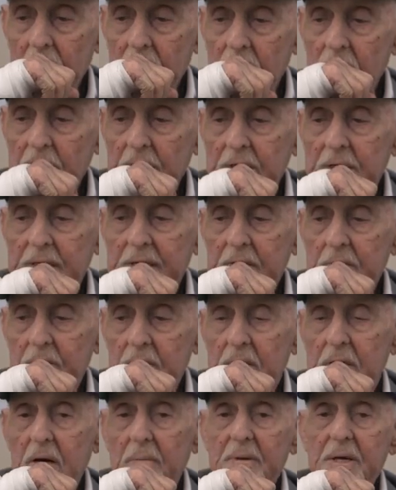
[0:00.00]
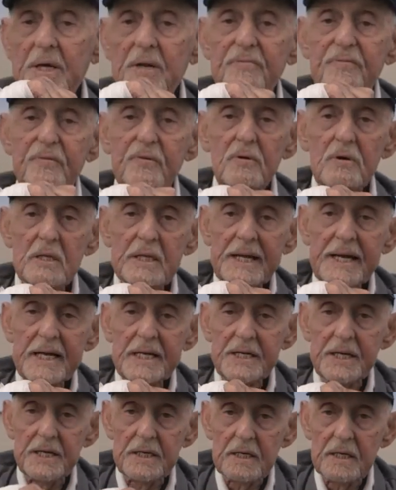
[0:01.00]
we were coming in for a
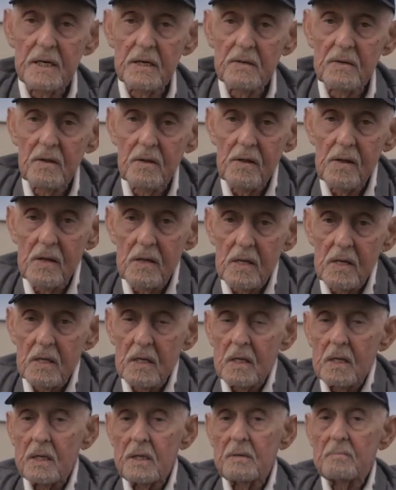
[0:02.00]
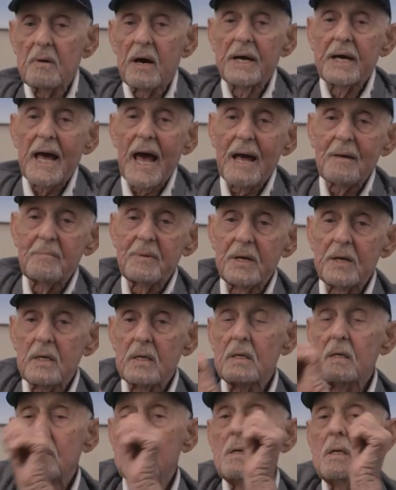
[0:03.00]
landing in
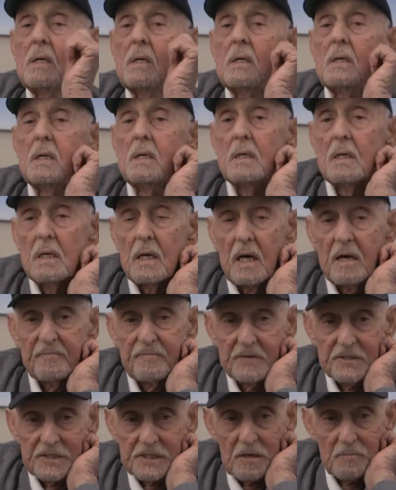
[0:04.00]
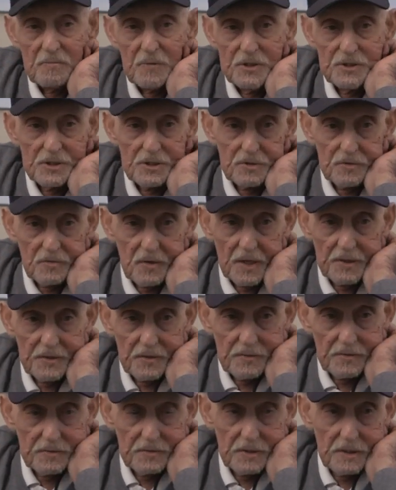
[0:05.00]
Miami, and for some reason or
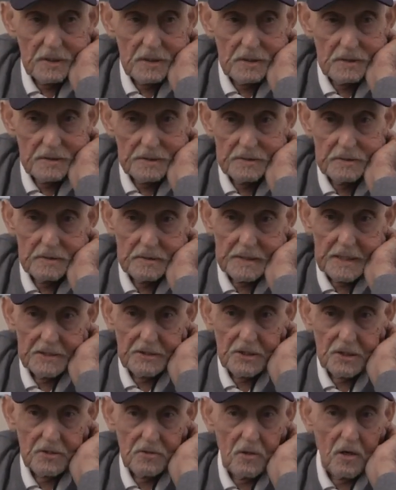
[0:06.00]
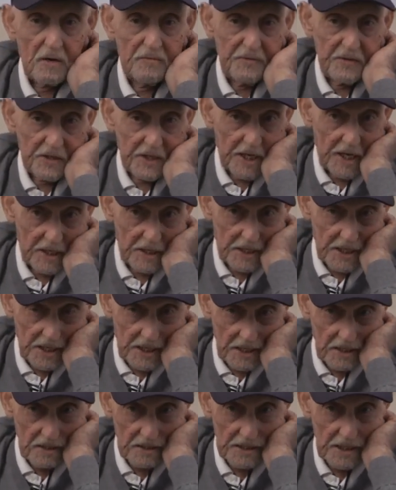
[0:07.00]
other, uh, they took off again.
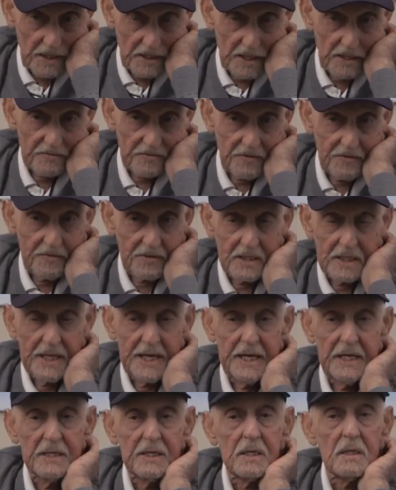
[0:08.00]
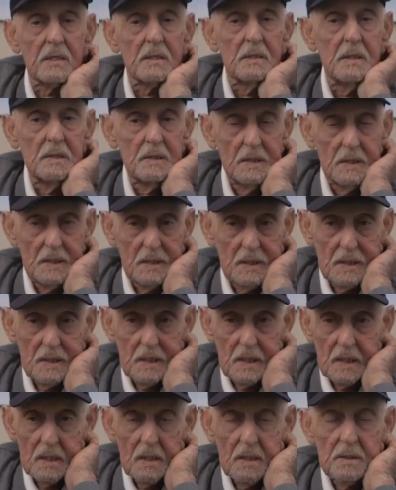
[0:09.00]
They didn't. They never even landed.
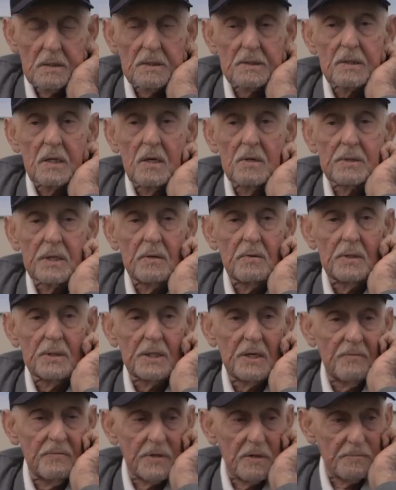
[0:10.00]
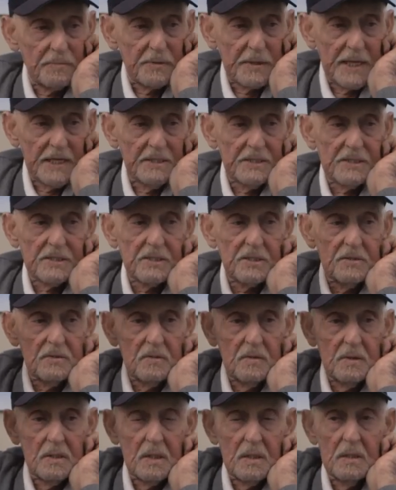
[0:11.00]
So they were given a place
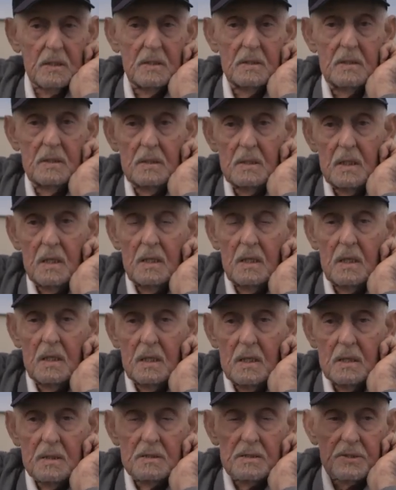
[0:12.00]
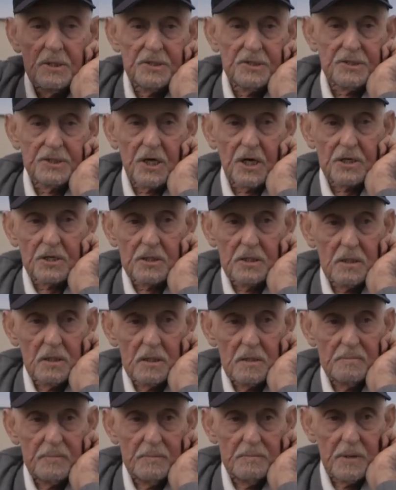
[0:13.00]
to uh, to
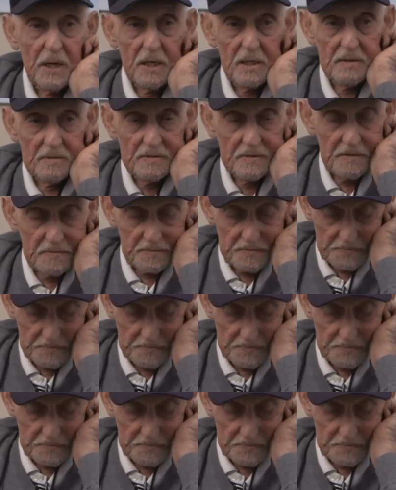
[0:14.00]
circle up above.